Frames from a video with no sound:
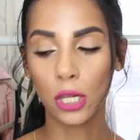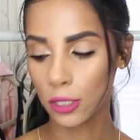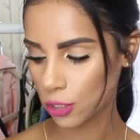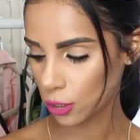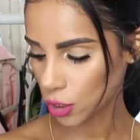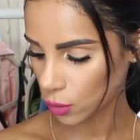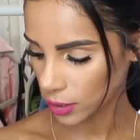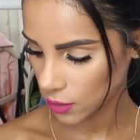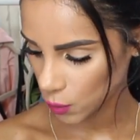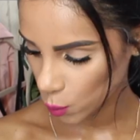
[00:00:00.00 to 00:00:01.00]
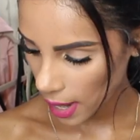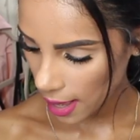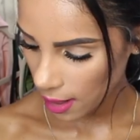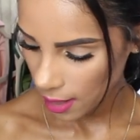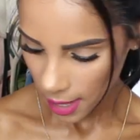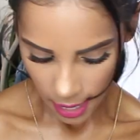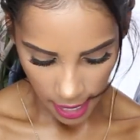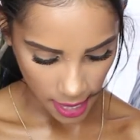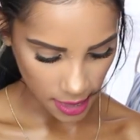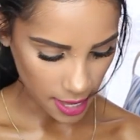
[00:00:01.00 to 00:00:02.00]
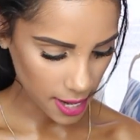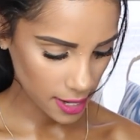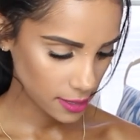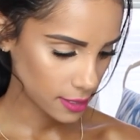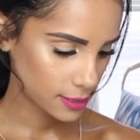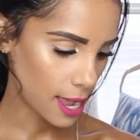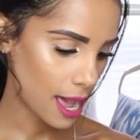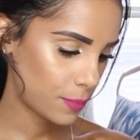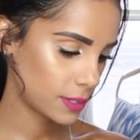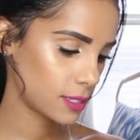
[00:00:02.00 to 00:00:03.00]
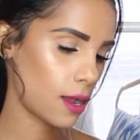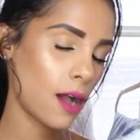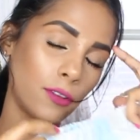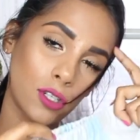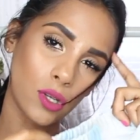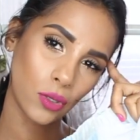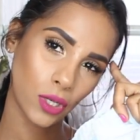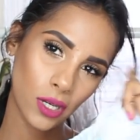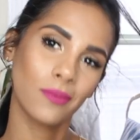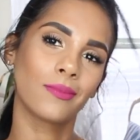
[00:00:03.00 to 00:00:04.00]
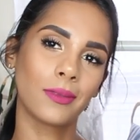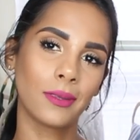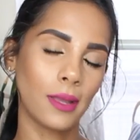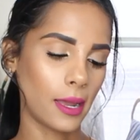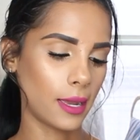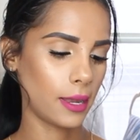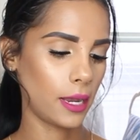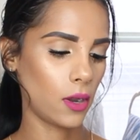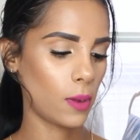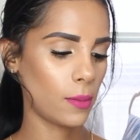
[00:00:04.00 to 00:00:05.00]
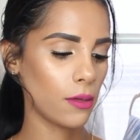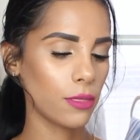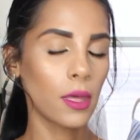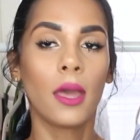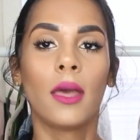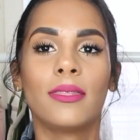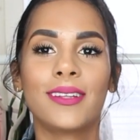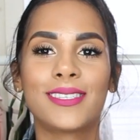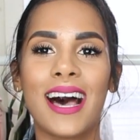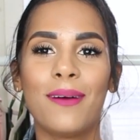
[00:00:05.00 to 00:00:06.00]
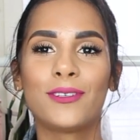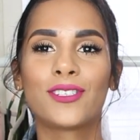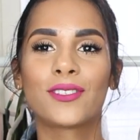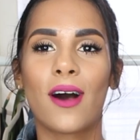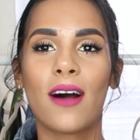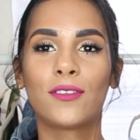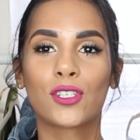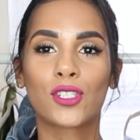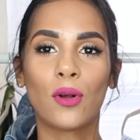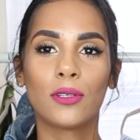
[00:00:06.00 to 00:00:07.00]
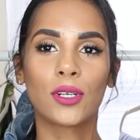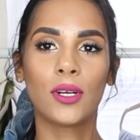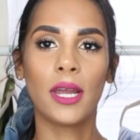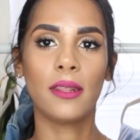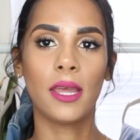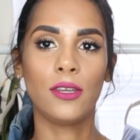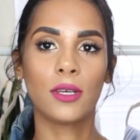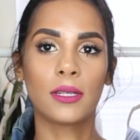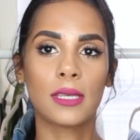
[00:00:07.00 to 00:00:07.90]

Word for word: look to the shorts as well and then the top is an off the shoulder i got hair in my mouth the top is just off the shoulder and then you could